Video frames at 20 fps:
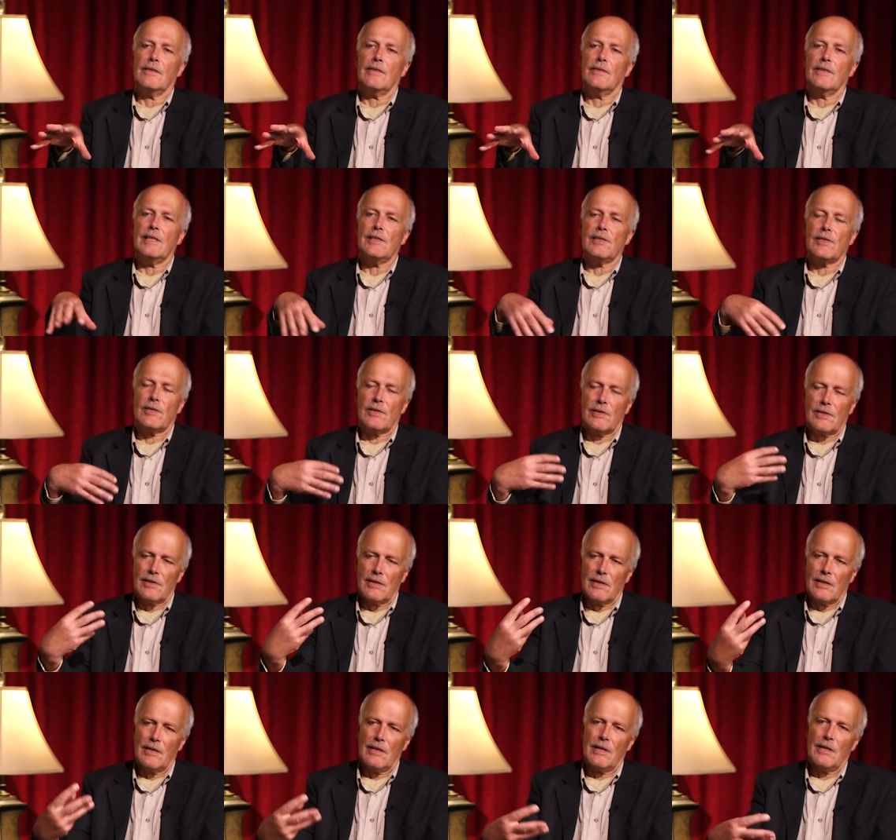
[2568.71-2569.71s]
this
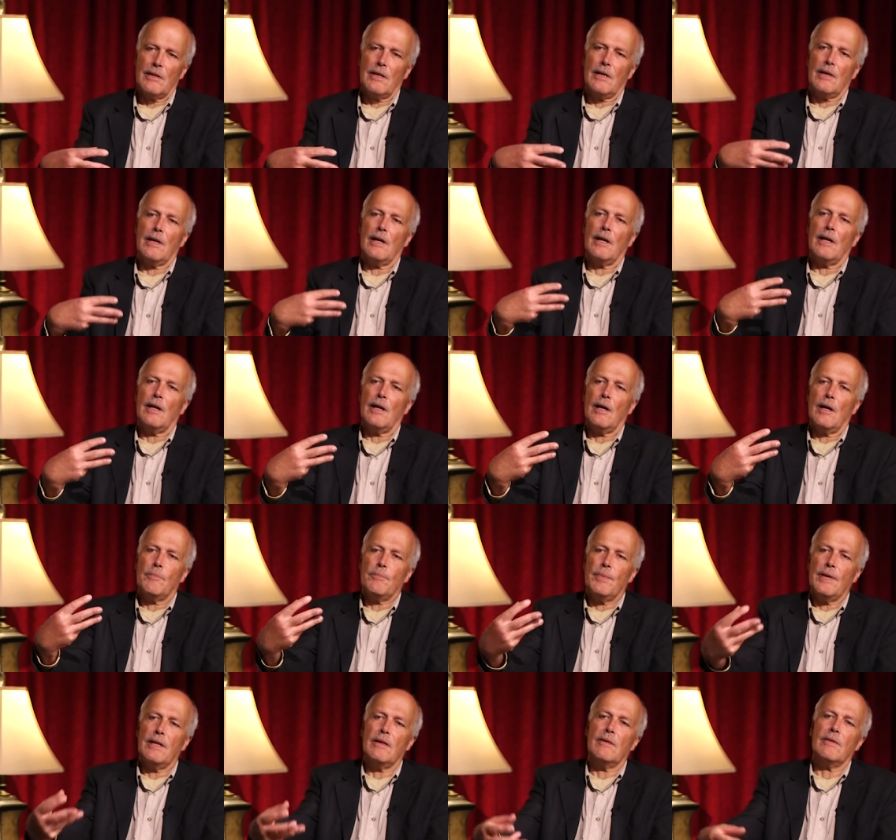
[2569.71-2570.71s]

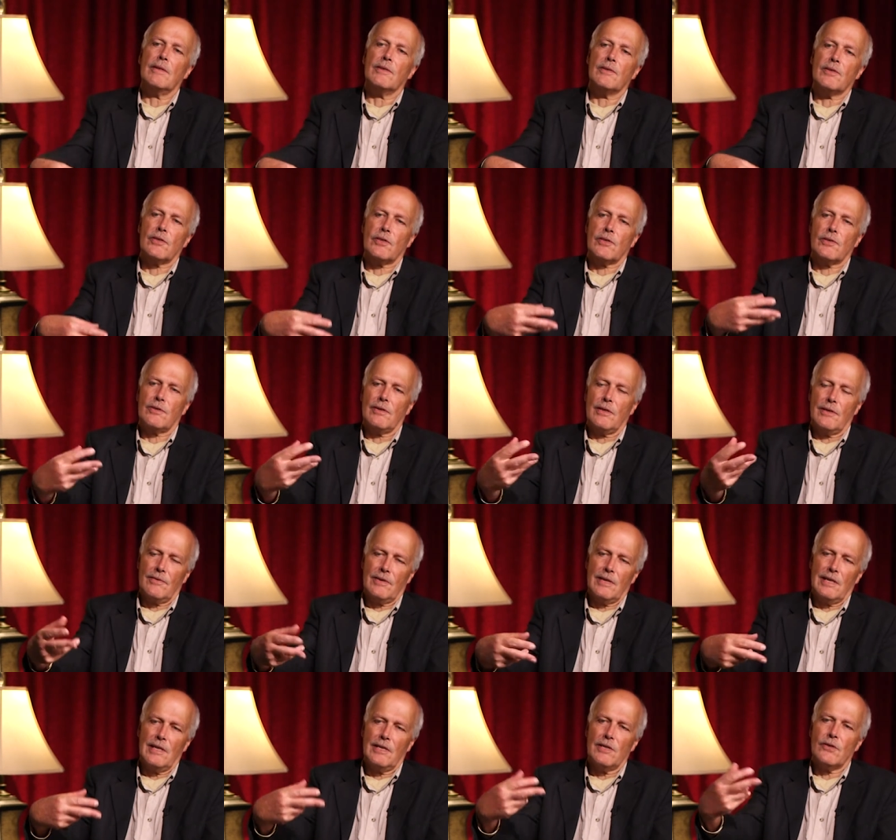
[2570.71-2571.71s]
appearance that
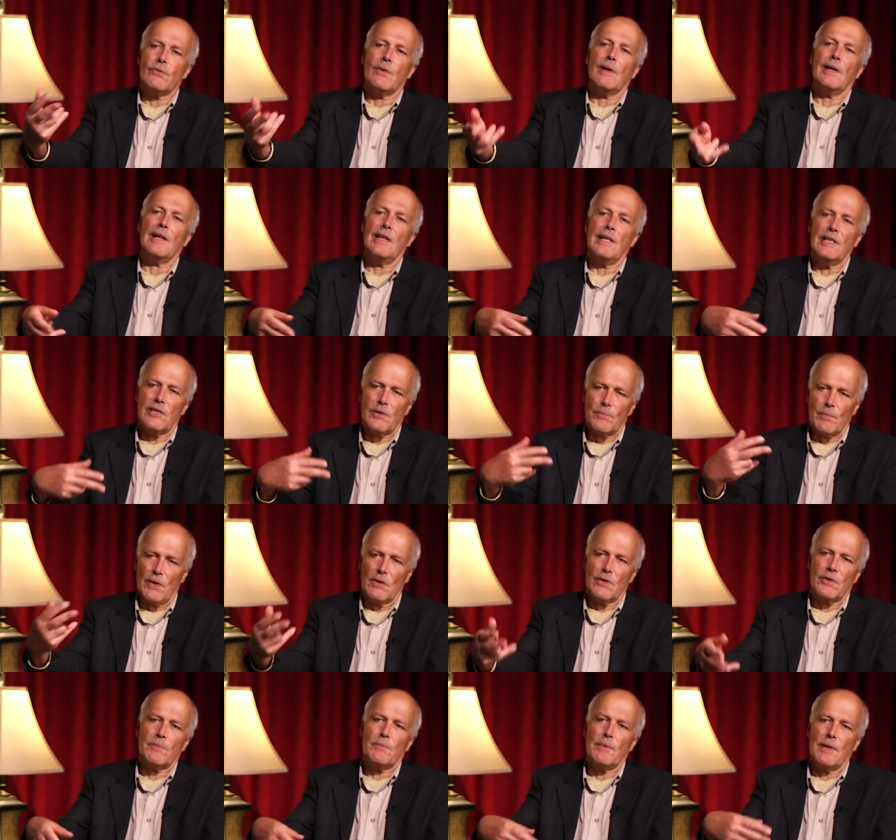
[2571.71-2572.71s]
the Israeli
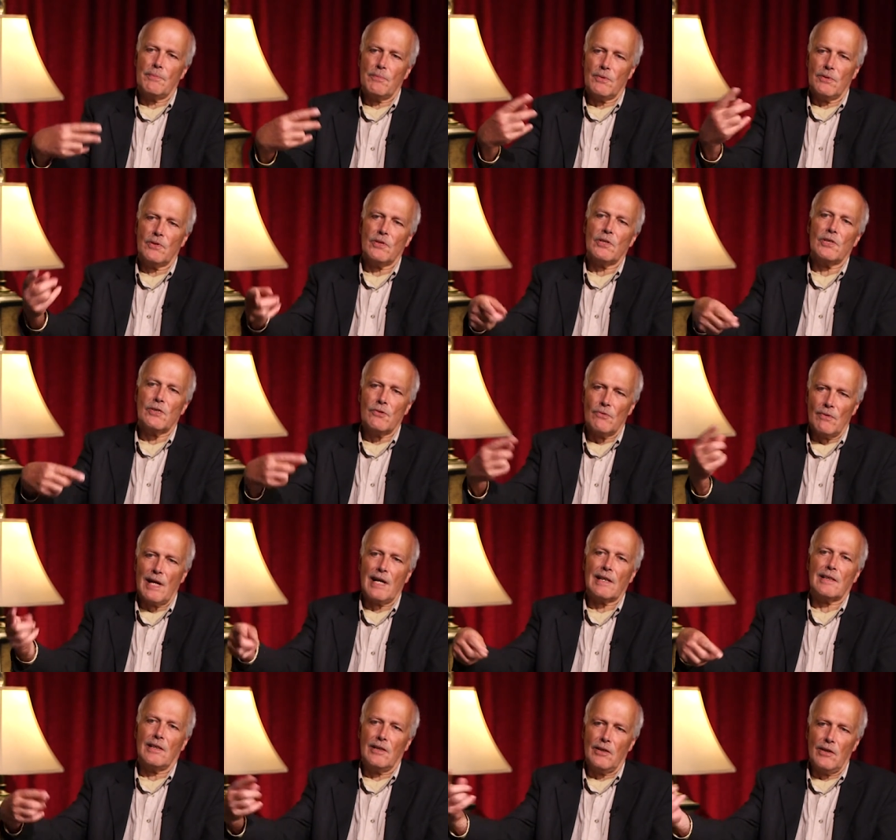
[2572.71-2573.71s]
spokespeople just
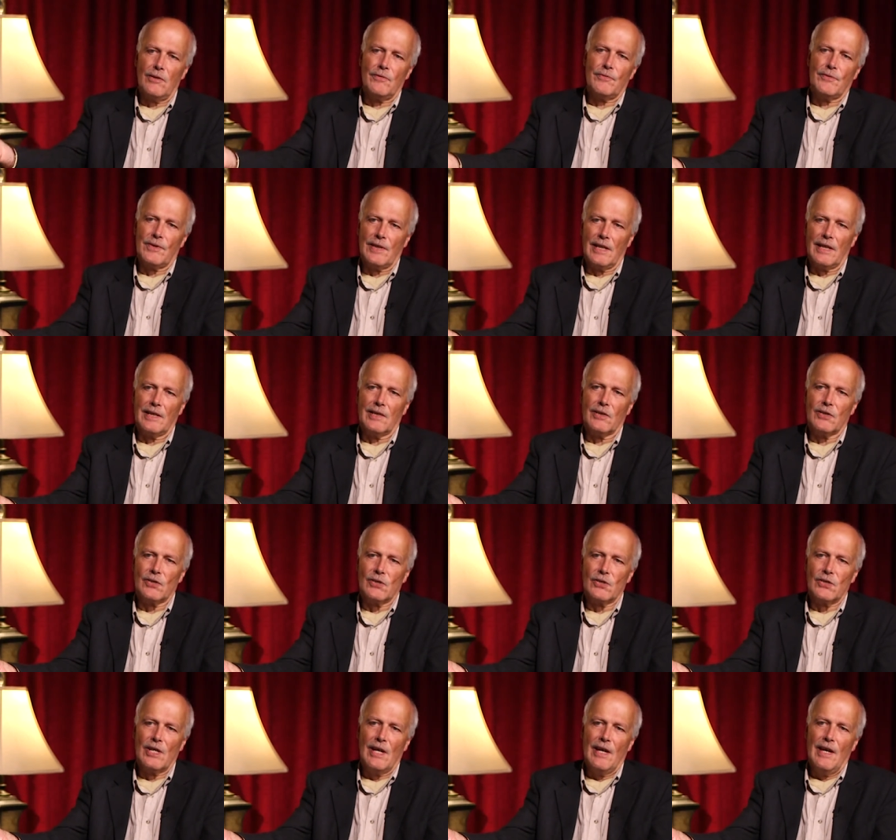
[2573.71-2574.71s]
rattle off
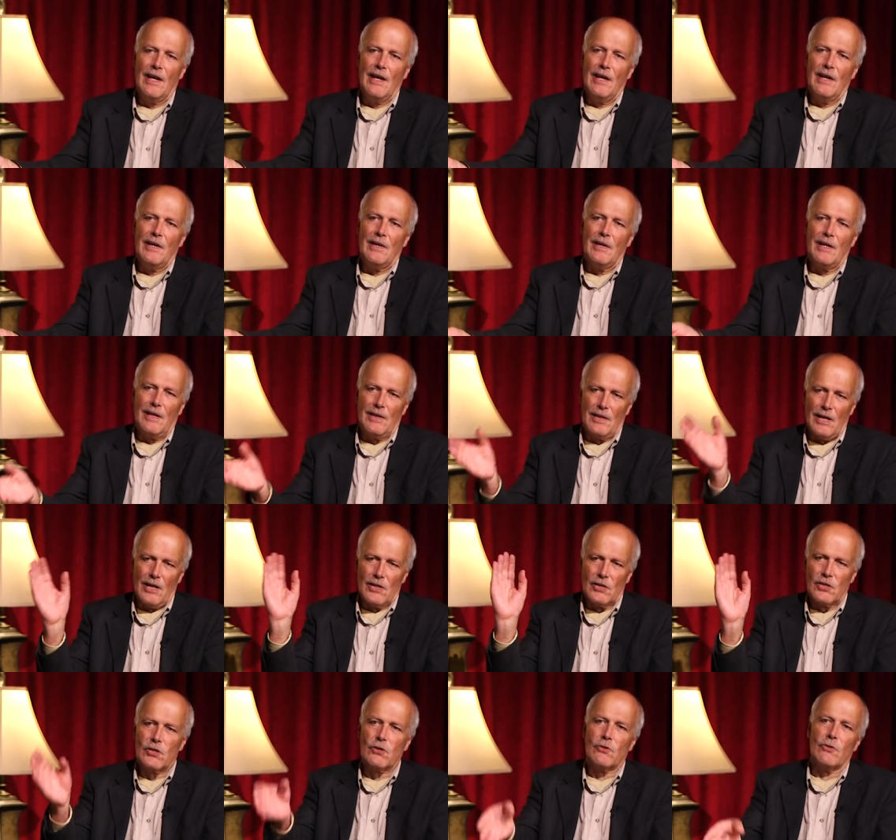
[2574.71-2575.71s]
things,
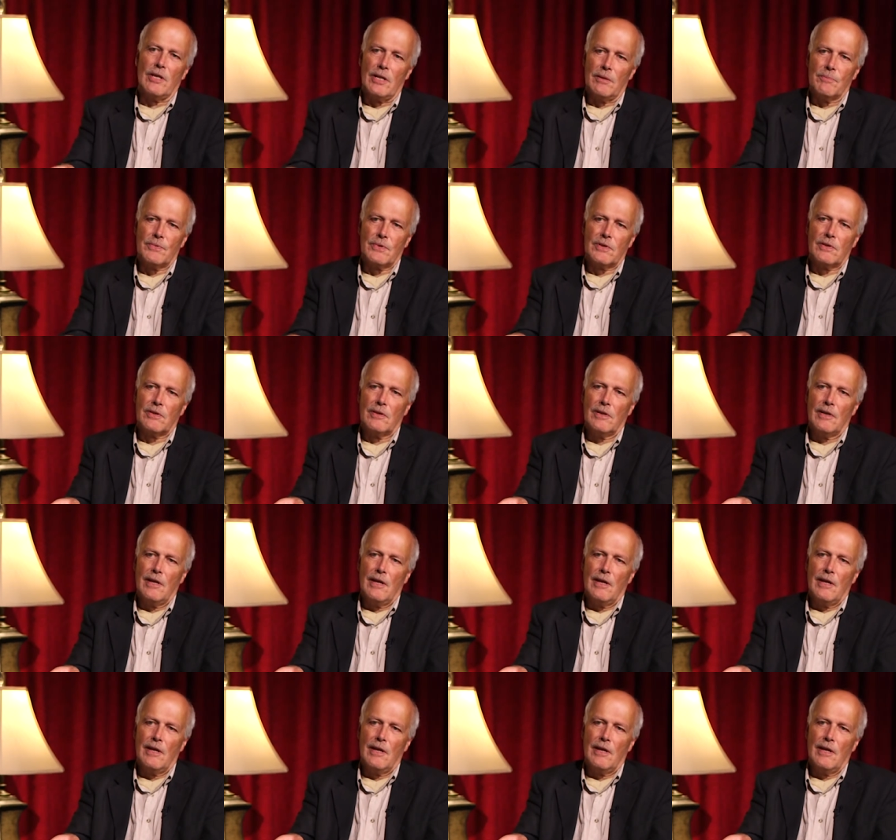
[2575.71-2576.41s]
a script,